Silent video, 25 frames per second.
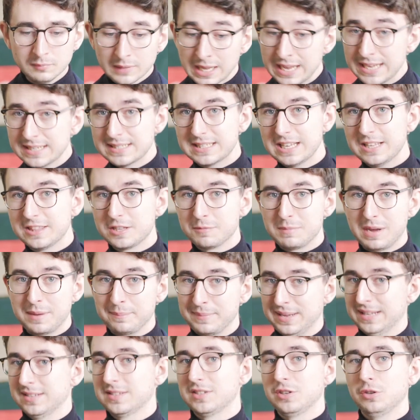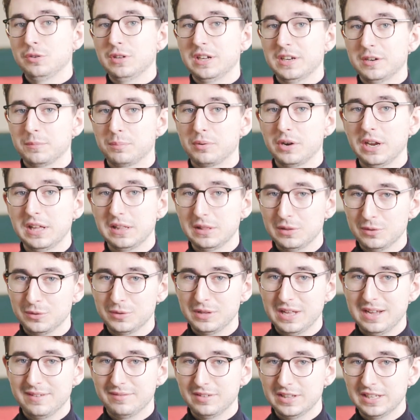I said that my main school had a pretty low
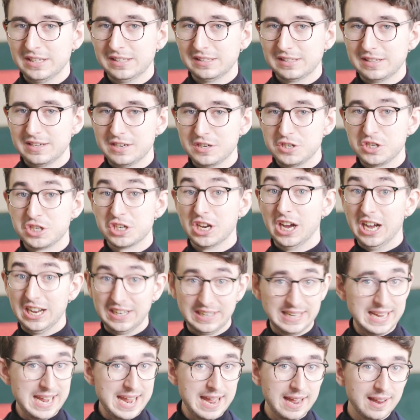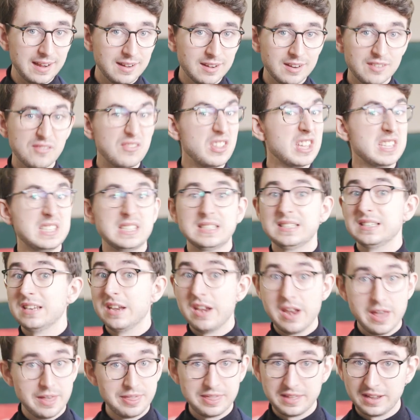level English. Again, this is
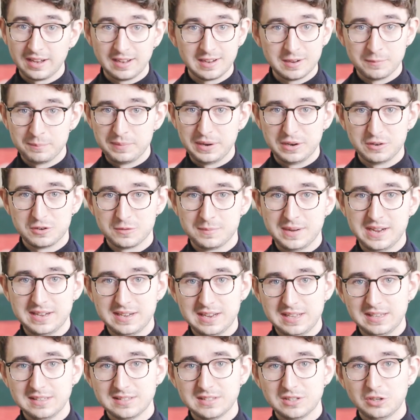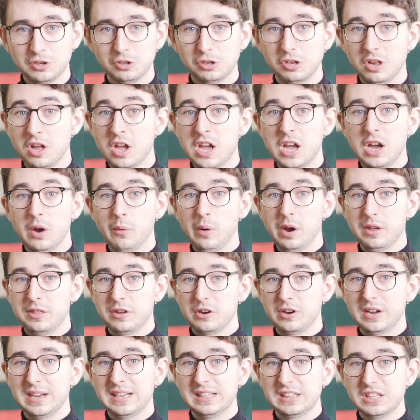nothing compared to my night school, where
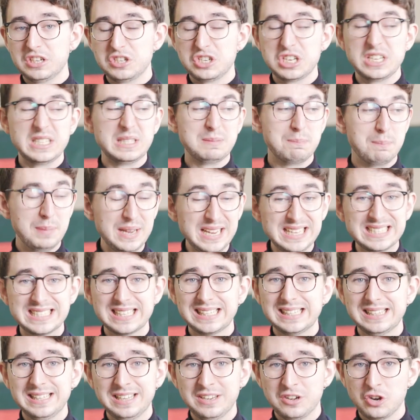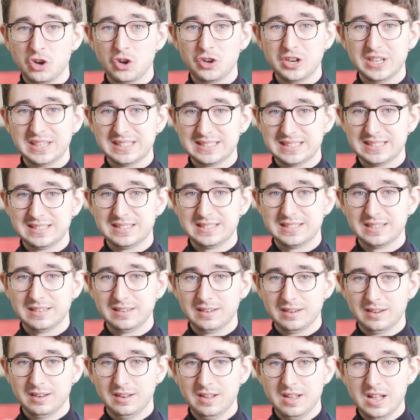their English is basically
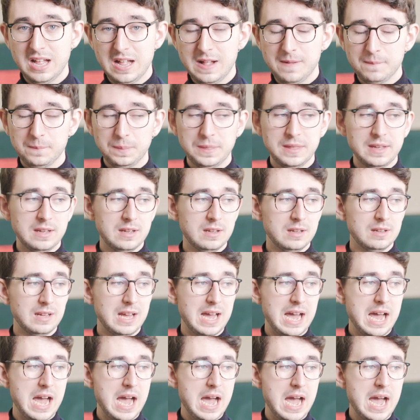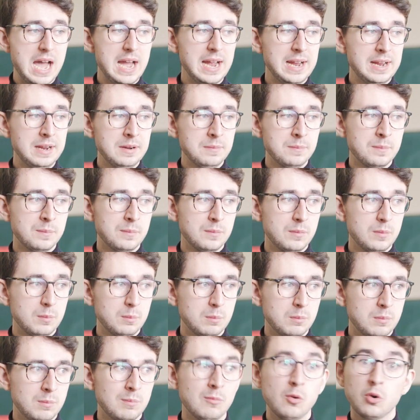non-existent. I'm
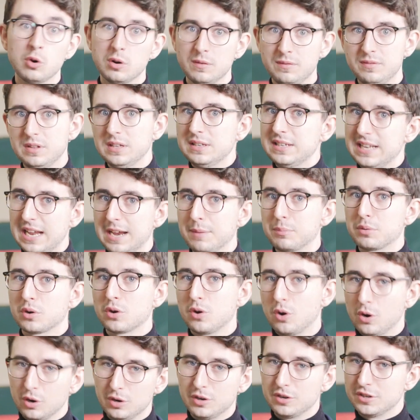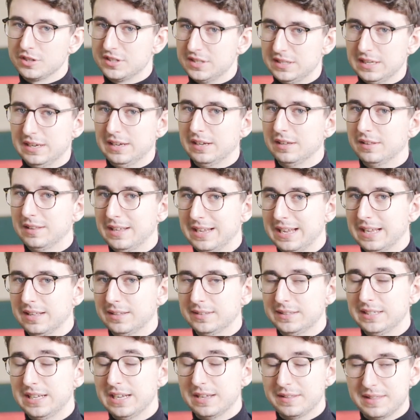more of the tape recorder style
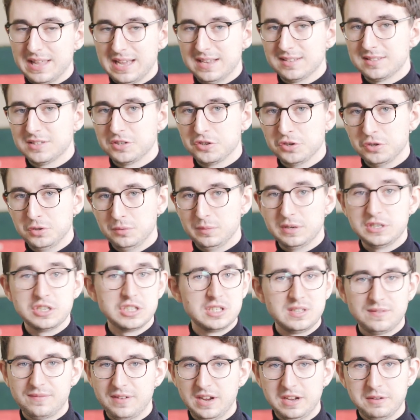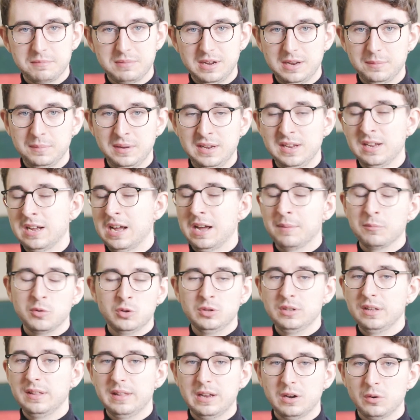ALT at that school, which is fine by me. I'm
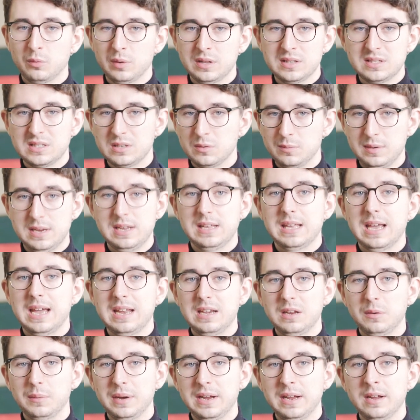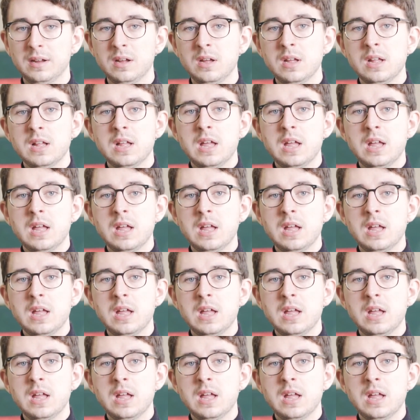only there once a week anyway.